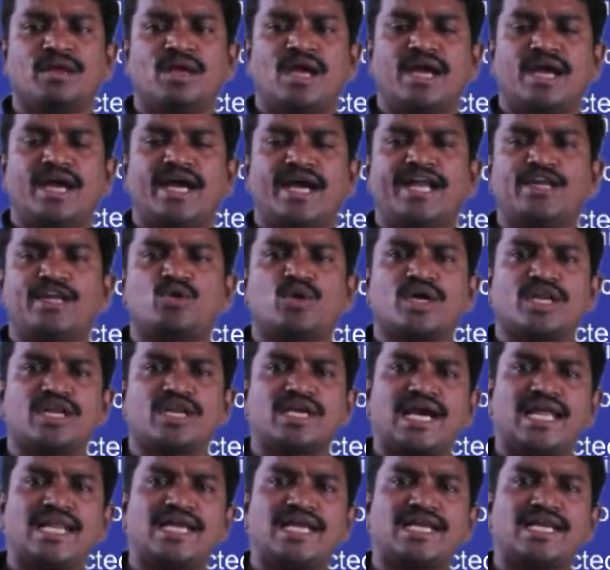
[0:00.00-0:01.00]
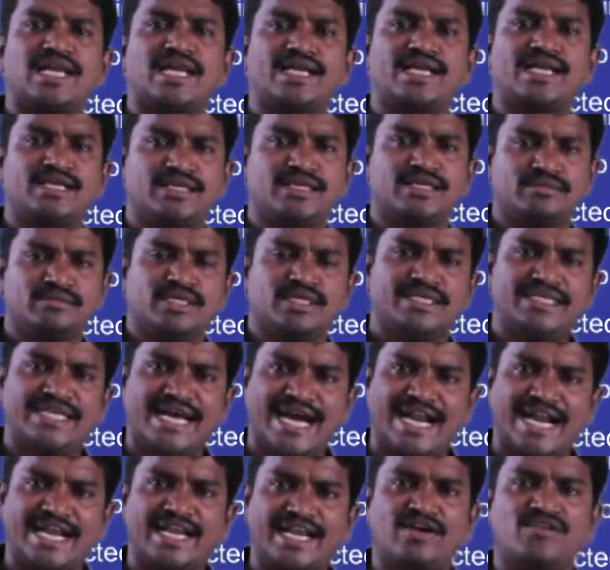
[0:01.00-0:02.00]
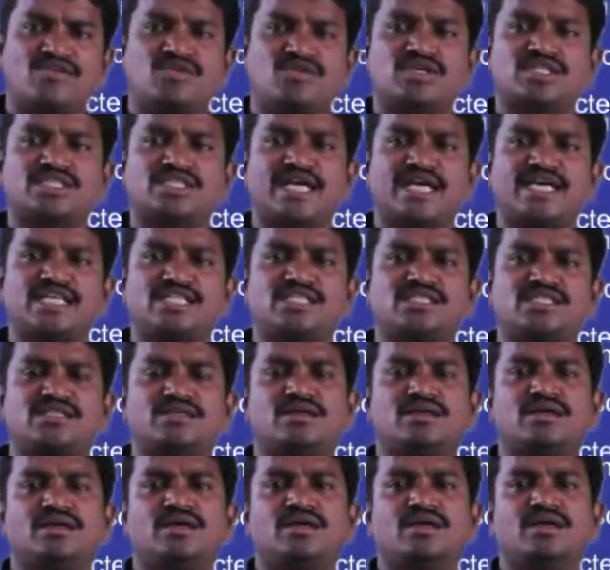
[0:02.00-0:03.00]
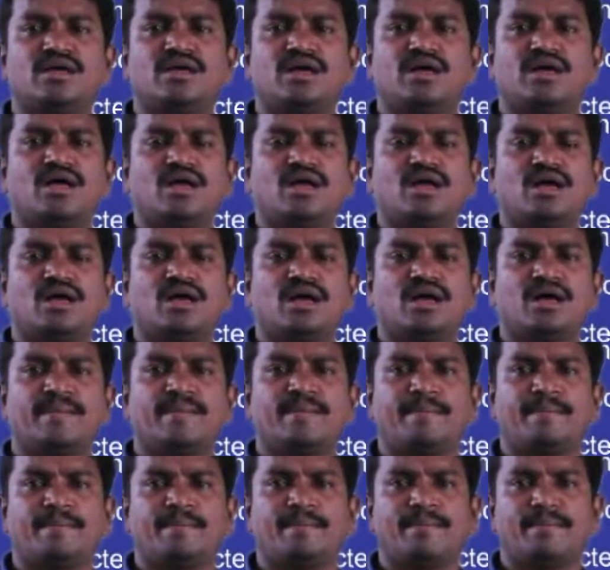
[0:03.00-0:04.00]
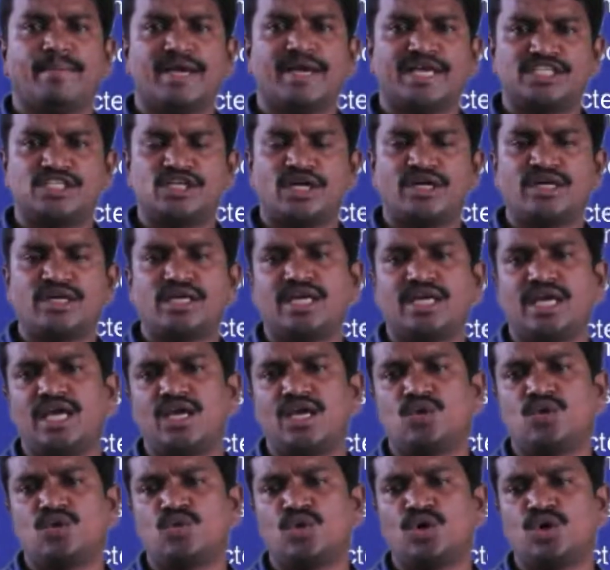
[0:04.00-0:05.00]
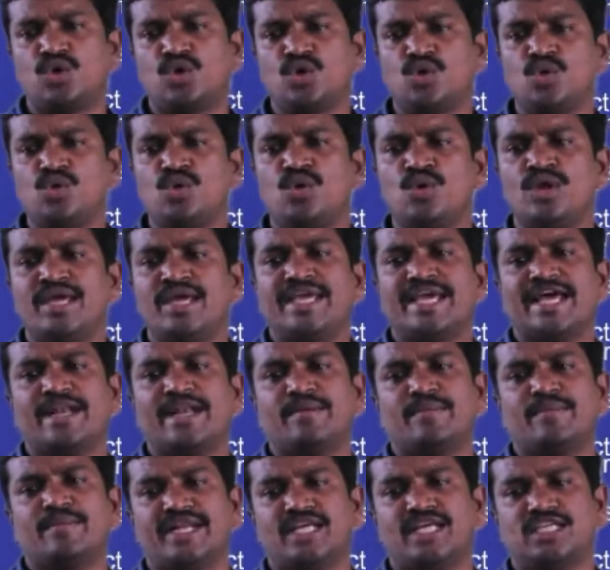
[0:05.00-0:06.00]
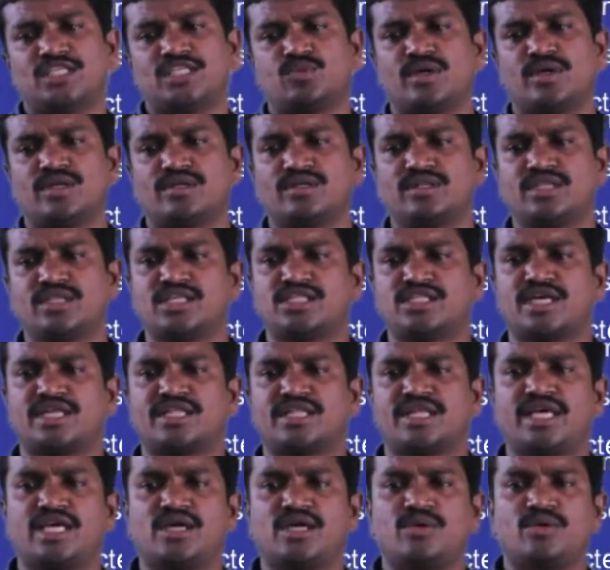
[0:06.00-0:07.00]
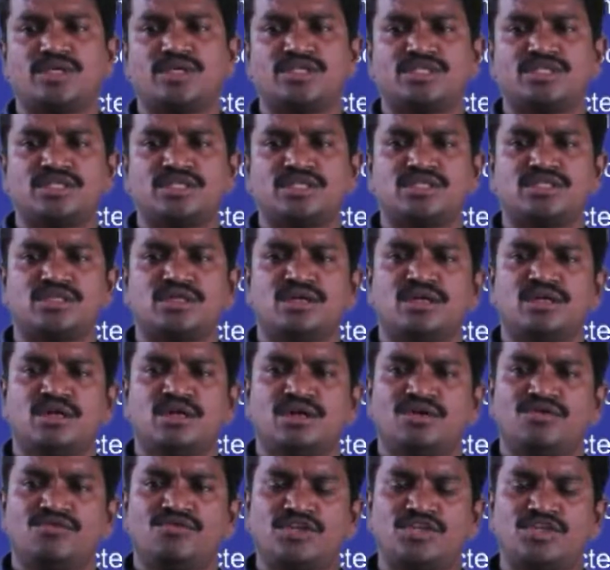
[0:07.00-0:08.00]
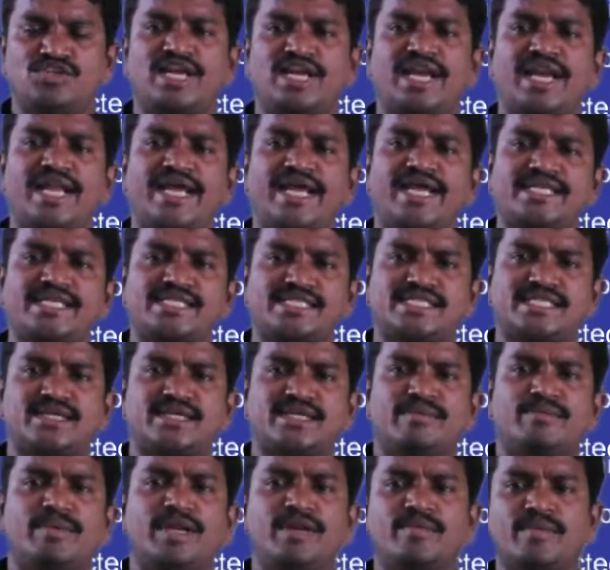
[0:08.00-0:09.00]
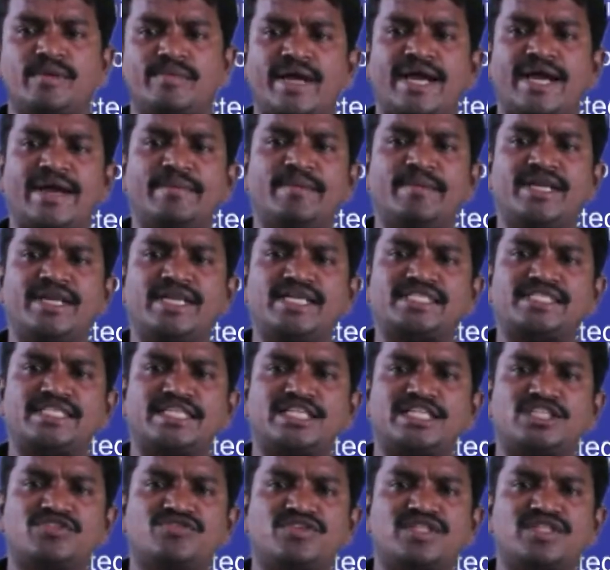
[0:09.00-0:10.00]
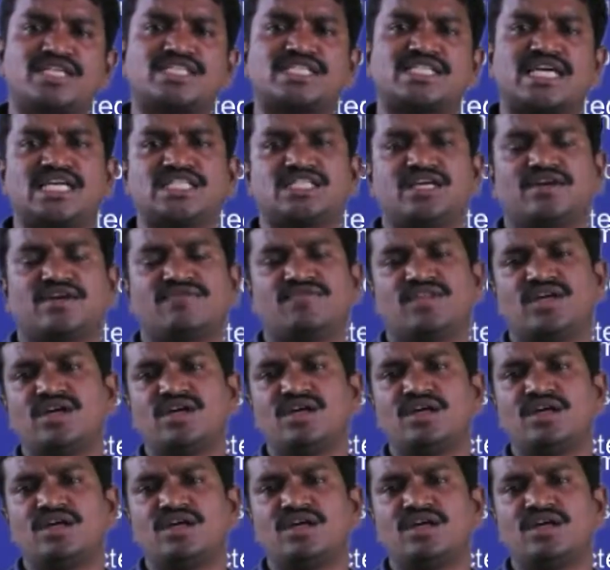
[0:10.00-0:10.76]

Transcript: And you can calculate data word size based on k equal to n minus 1. These are the equations which relates minimum Hamming distance with the size of the